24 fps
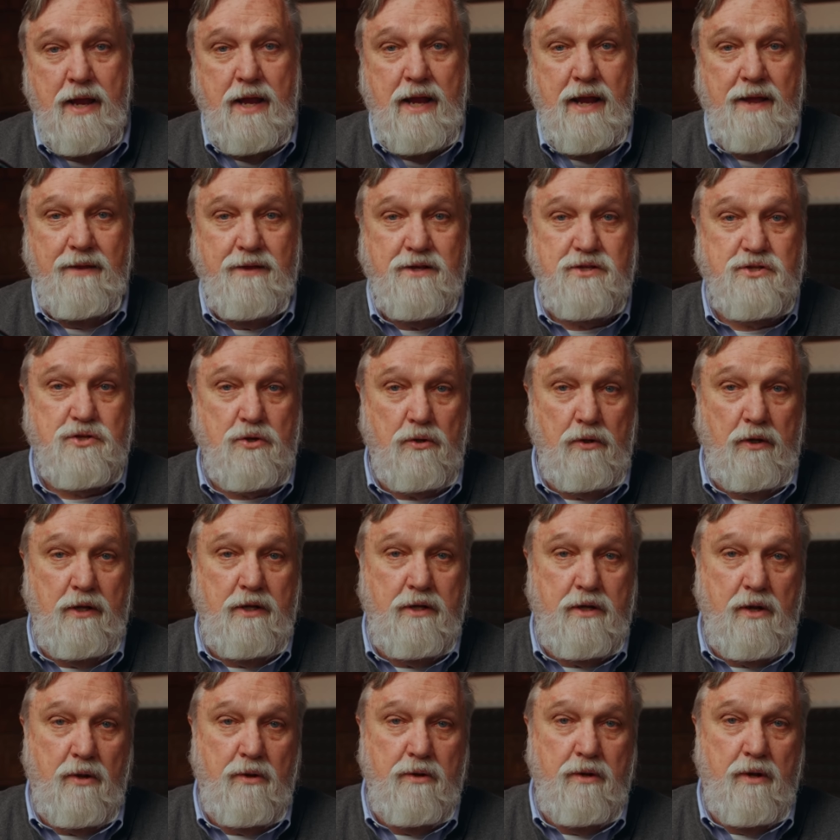and they certainly
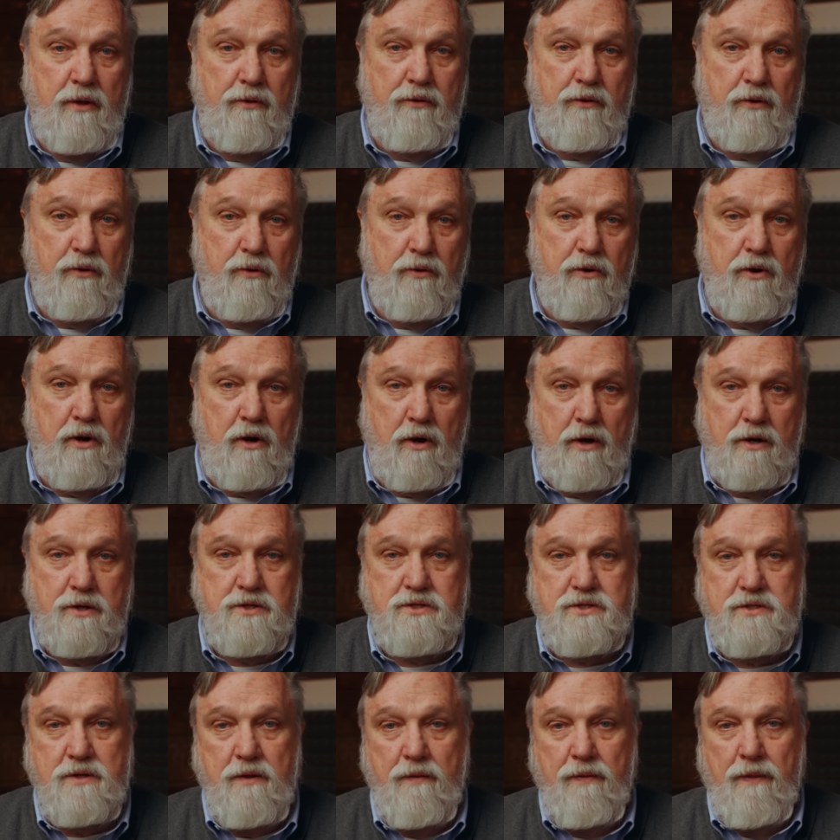don't know their own
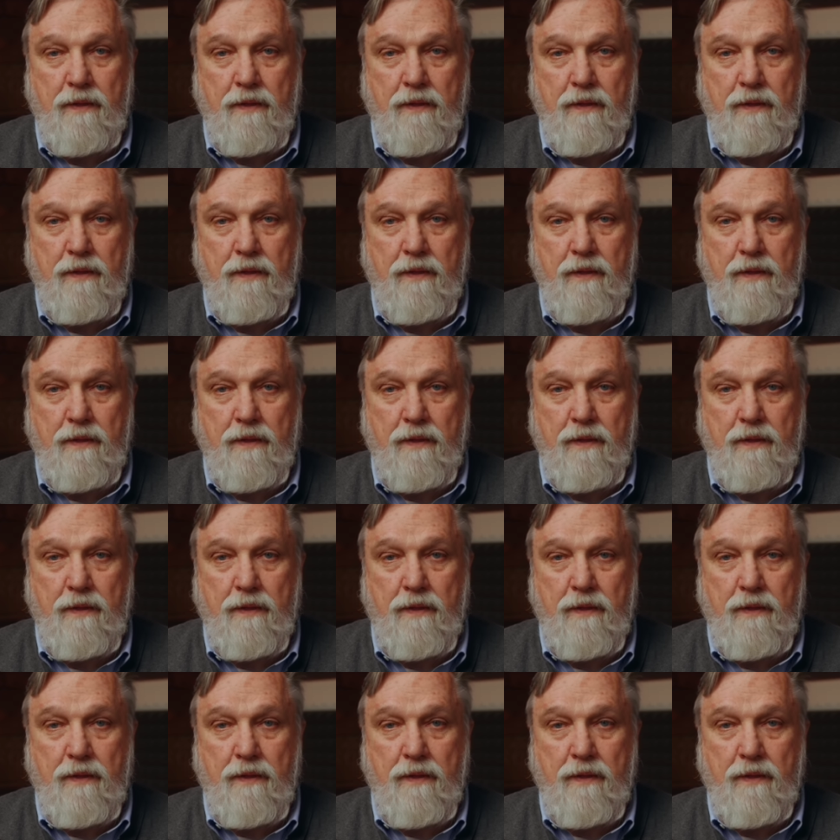hearts.